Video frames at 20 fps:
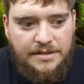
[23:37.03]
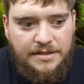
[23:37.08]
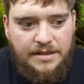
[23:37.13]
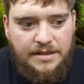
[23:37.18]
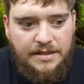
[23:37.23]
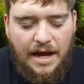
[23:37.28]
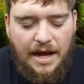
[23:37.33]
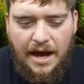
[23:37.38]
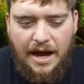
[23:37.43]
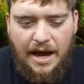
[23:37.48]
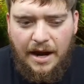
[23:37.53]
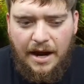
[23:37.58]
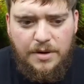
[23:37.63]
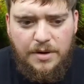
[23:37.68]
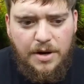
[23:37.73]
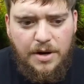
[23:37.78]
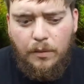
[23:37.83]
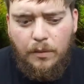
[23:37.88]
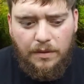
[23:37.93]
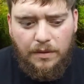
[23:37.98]
I don't
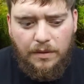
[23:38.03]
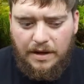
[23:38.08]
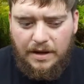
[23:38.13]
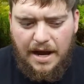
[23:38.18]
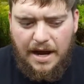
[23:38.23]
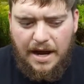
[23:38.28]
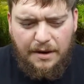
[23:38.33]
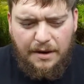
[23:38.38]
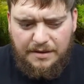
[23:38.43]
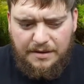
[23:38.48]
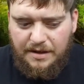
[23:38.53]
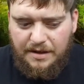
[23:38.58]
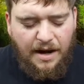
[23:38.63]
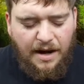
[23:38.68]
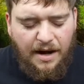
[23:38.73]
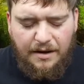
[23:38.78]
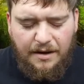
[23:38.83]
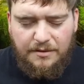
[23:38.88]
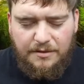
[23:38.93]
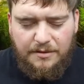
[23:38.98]
know... I kind
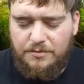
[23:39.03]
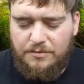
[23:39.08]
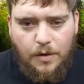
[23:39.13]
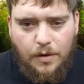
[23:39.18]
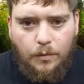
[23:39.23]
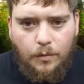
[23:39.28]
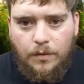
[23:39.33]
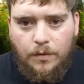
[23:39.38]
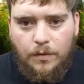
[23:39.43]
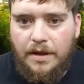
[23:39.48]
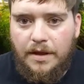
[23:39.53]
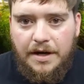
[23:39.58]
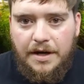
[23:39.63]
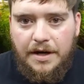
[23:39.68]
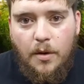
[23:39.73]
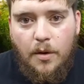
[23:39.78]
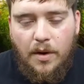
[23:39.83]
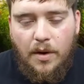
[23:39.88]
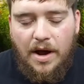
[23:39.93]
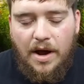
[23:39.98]
of don't really know
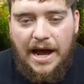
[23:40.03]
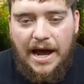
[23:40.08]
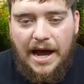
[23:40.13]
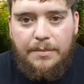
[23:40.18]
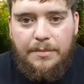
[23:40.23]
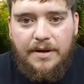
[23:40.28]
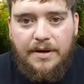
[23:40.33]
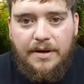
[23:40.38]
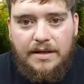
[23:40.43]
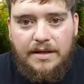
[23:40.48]
what happened.